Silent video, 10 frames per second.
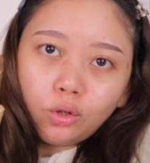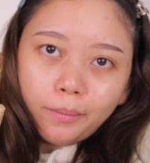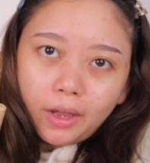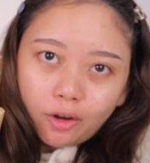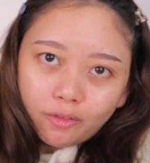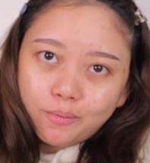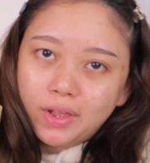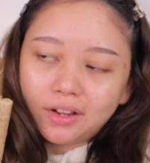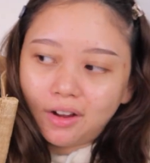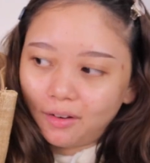Whole bag of
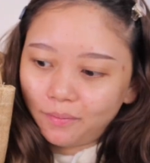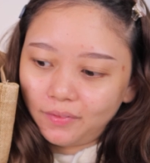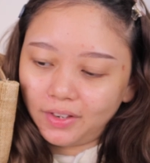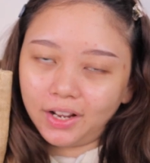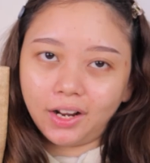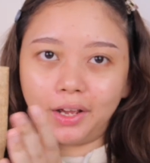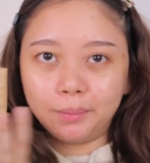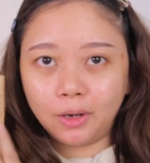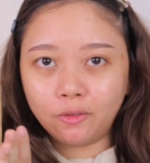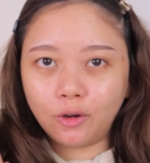makeup that I
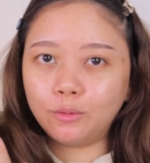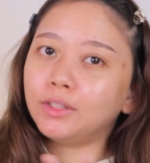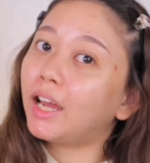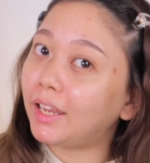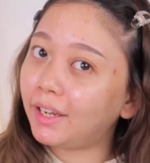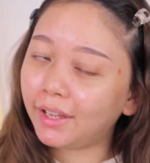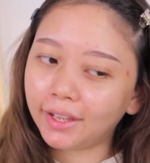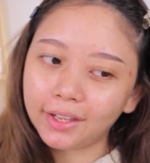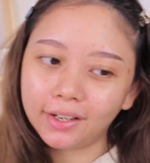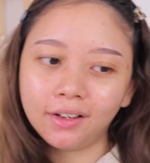got from
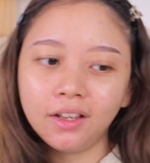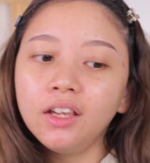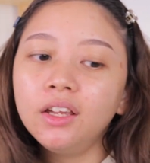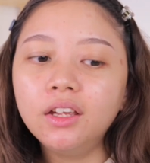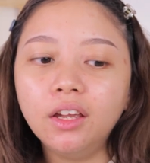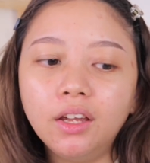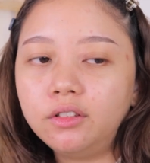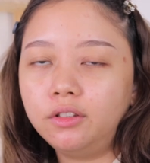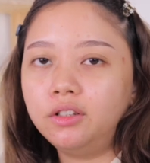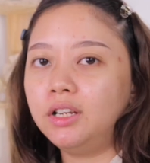Thailand.
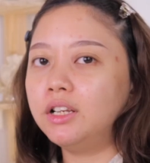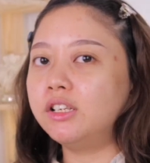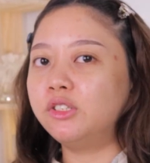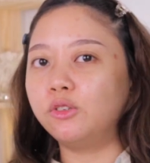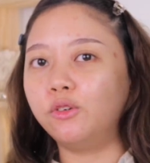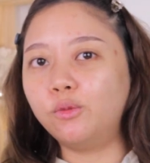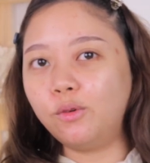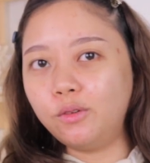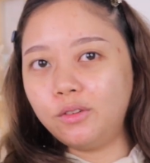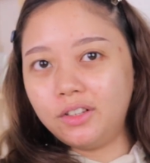They're also
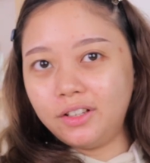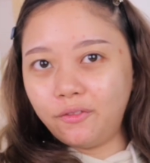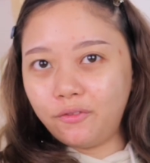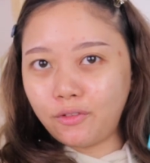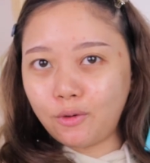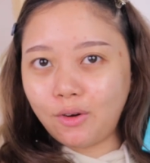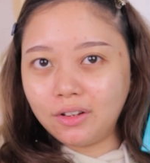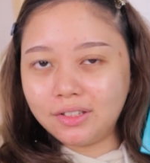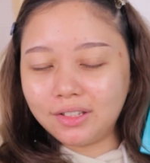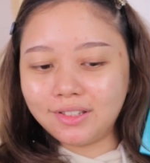from
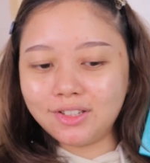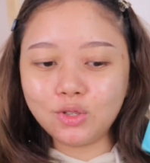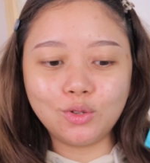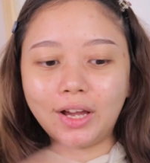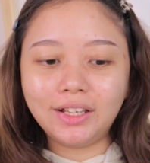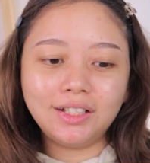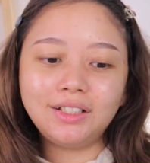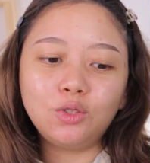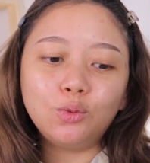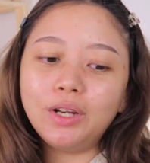Watson. So I just
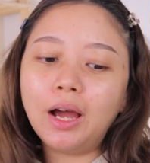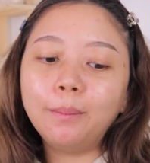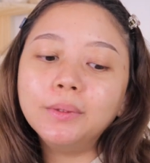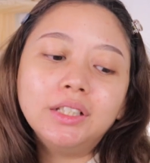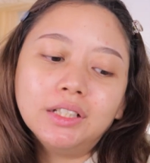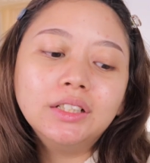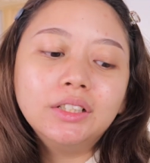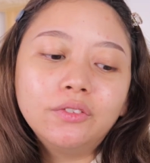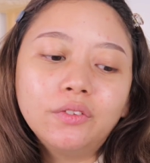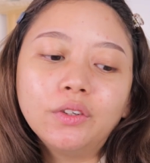guna apa je
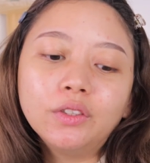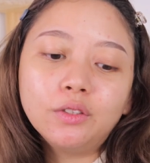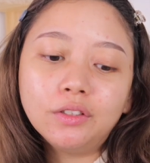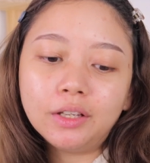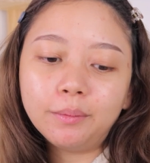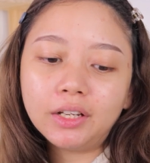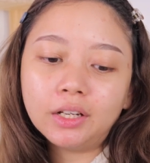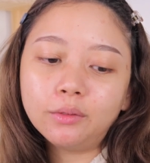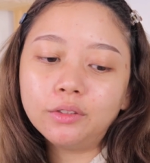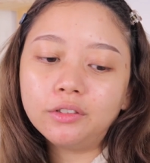for today
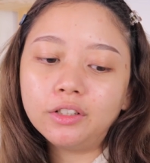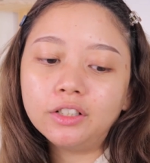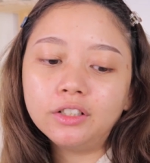makeup tutorial.